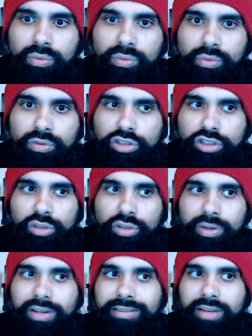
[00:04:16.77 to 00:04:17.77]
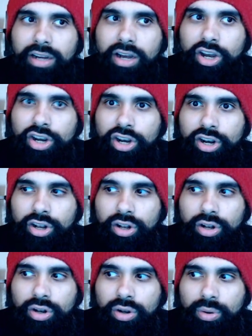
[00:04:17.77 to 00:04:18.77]
to you what is
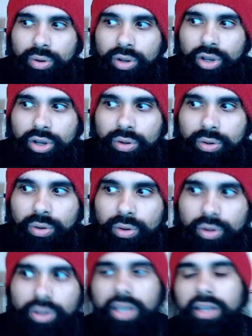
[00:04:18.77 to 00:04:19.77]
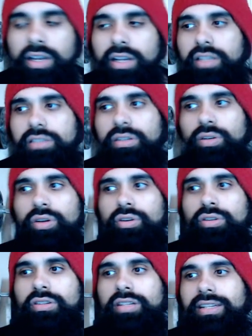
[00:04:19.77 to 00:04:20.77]
unloyal. Okay. So
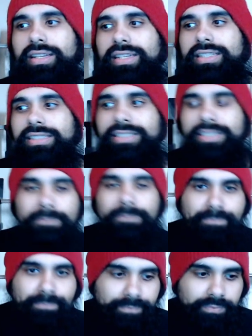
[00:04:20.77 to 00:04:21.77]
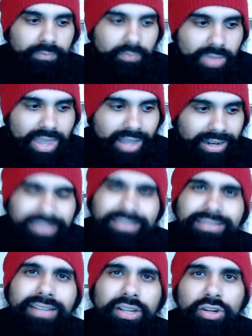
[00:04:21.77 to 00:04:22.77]
loyalty is, let's
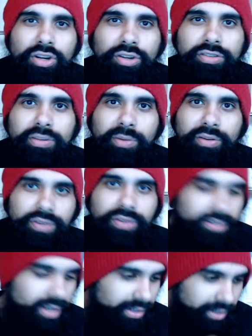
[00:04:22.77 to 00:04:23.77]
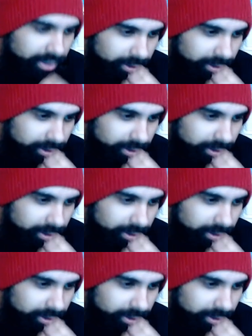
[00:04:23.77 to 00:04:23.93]
say you know someone for ten years.